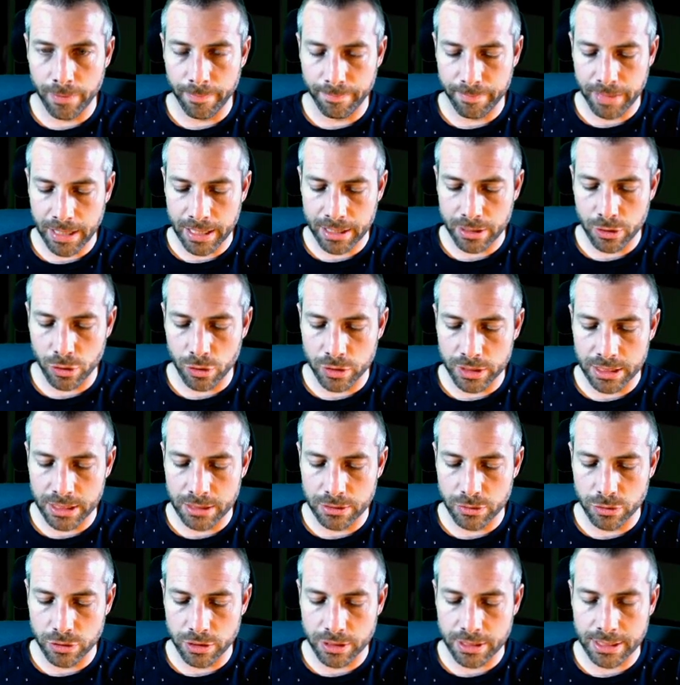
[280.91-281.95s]
according
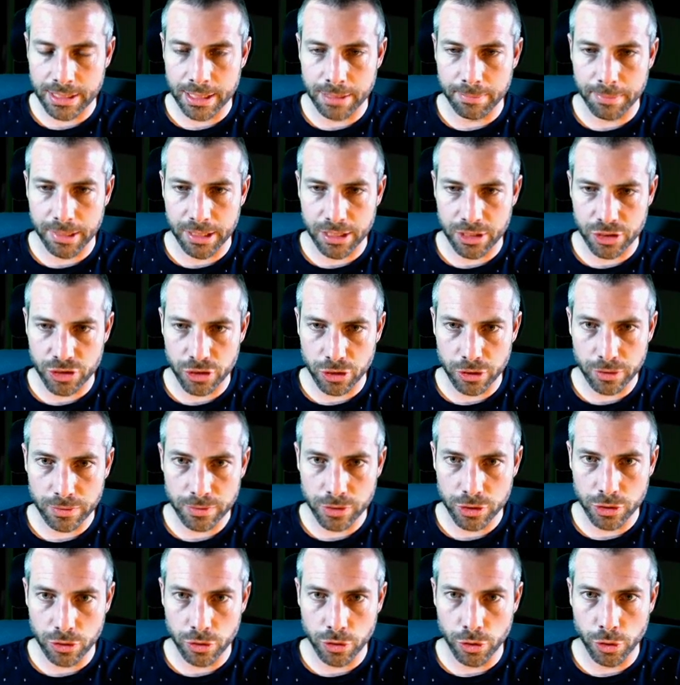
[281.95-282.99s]
to the state manager.
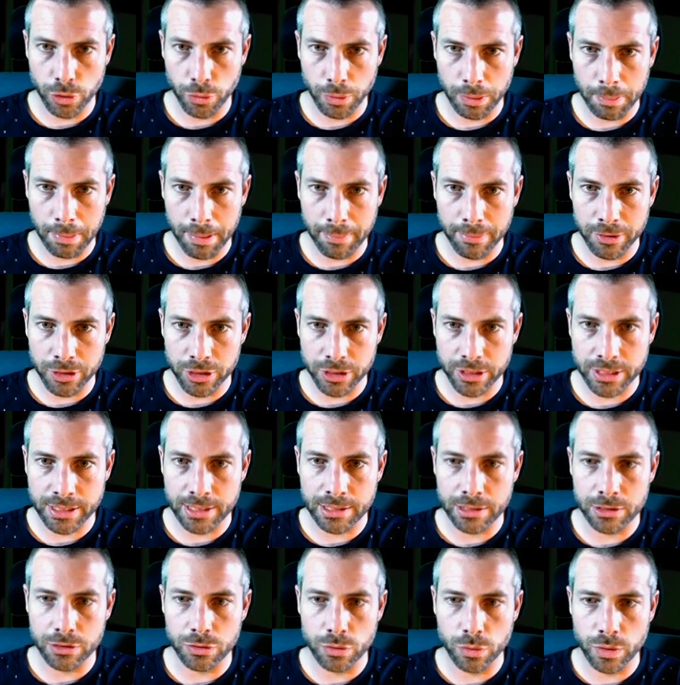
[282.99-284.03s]
So you remember the state
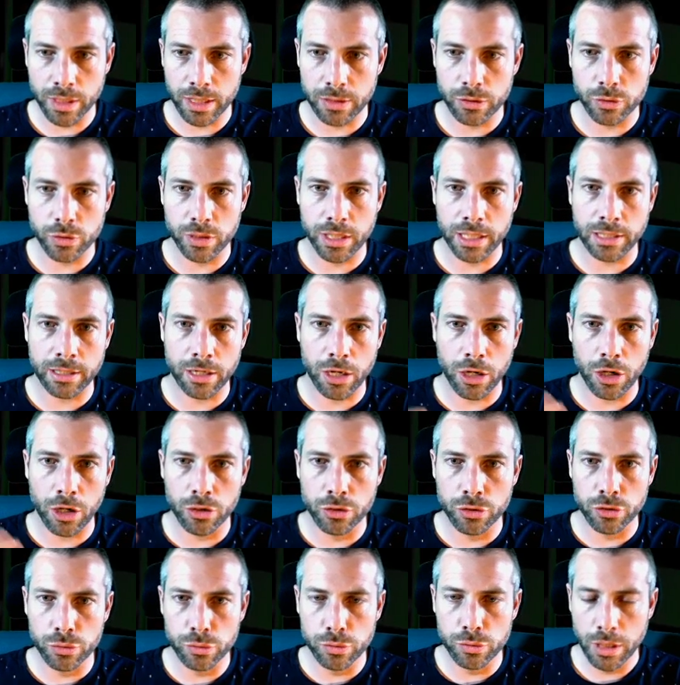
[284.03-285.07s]
so that you can
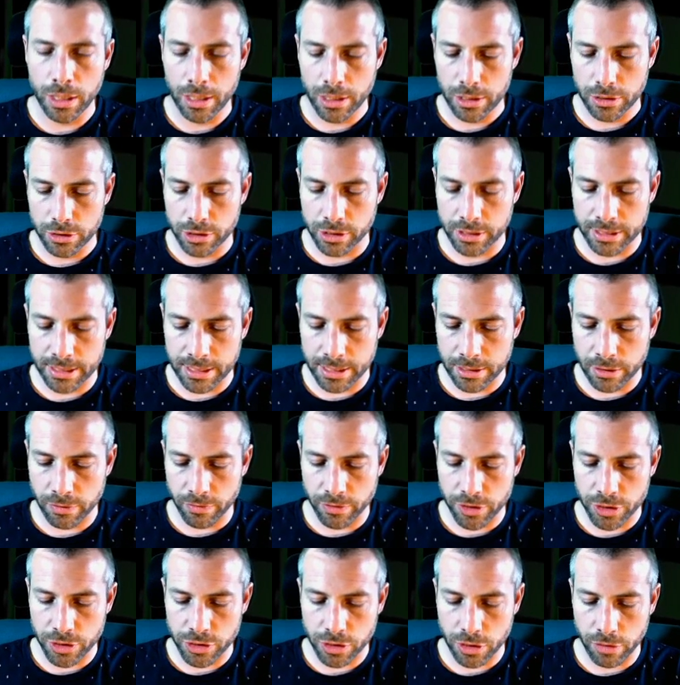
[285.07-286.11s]
undo the state of
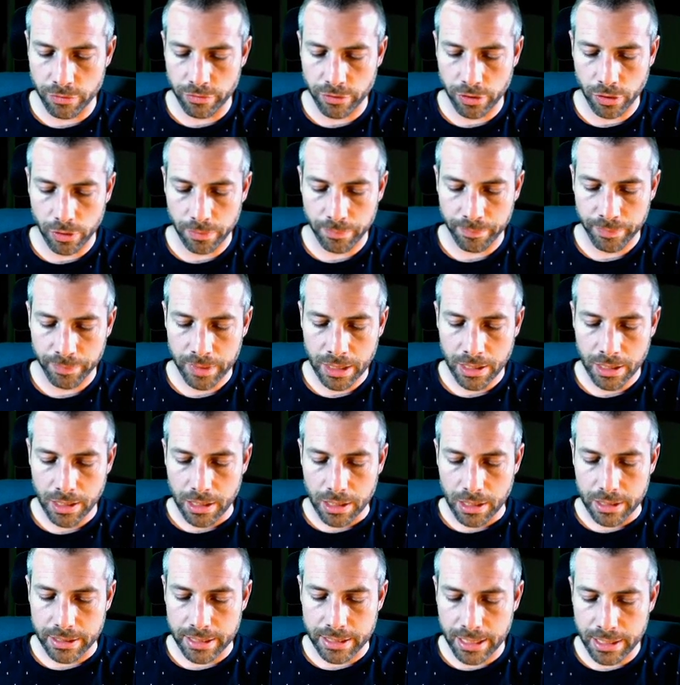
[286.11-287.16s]
the solver.
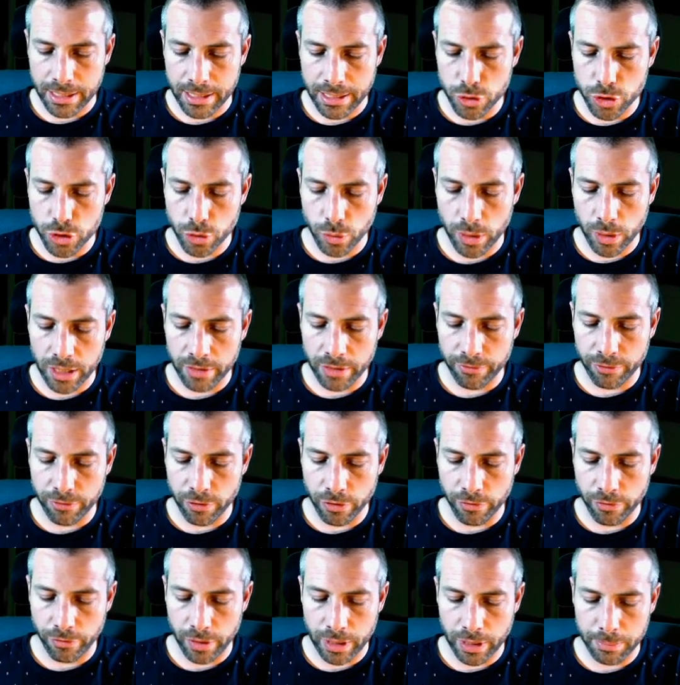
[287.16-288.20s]
Then you try for the
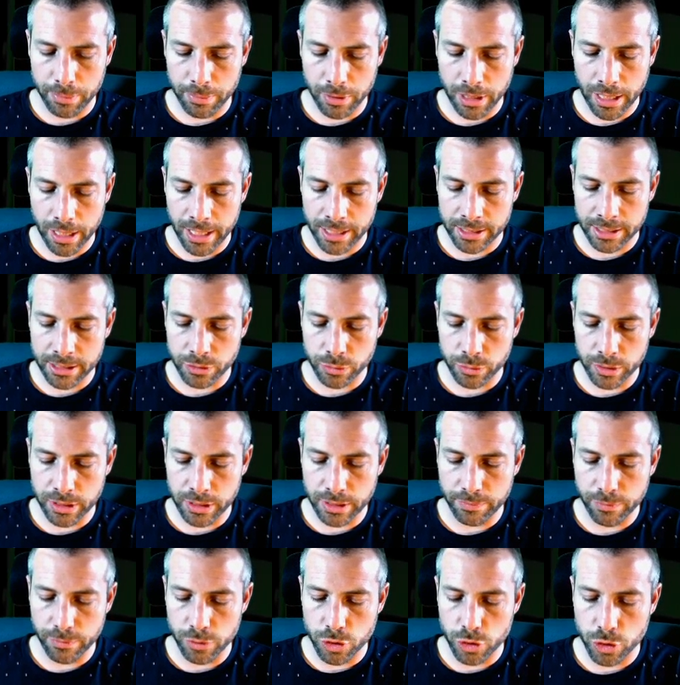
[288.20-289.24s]
variable x3,
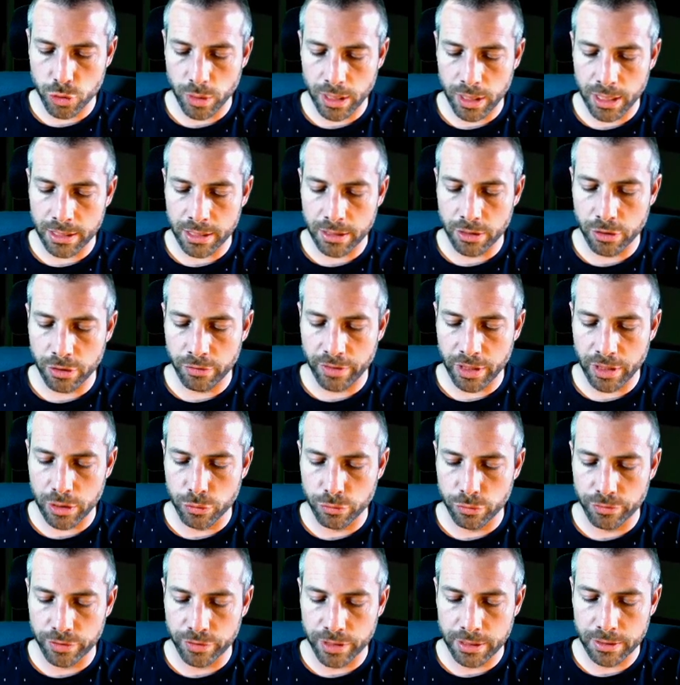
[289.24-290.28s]
you try the value
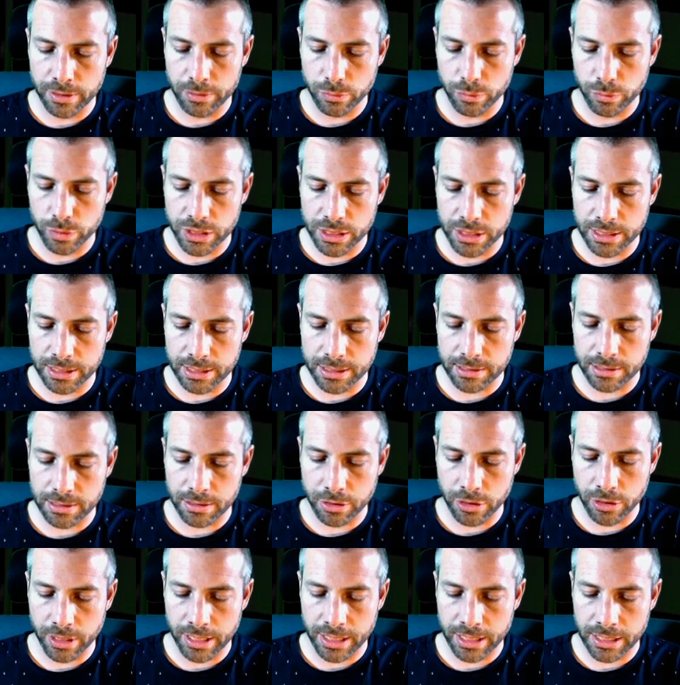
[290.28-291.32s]
v, which is
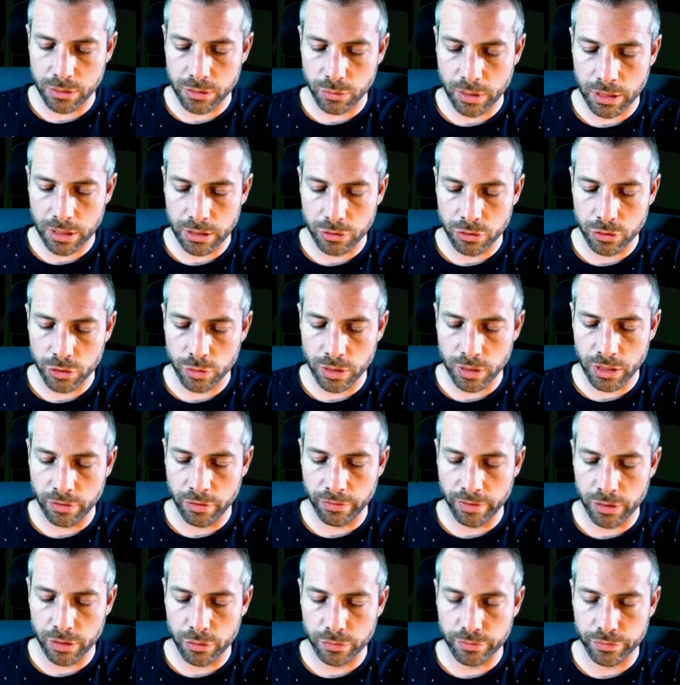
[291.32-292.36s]
the next one. You try the
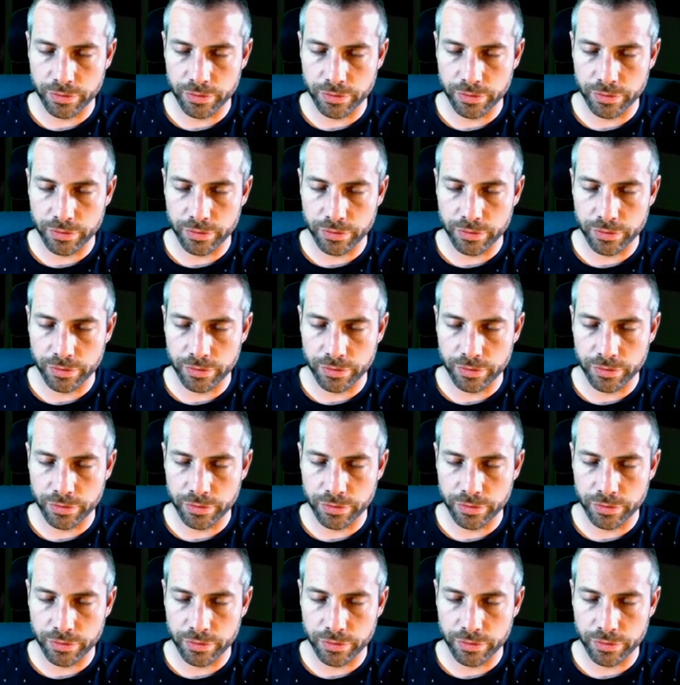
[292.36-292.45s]
value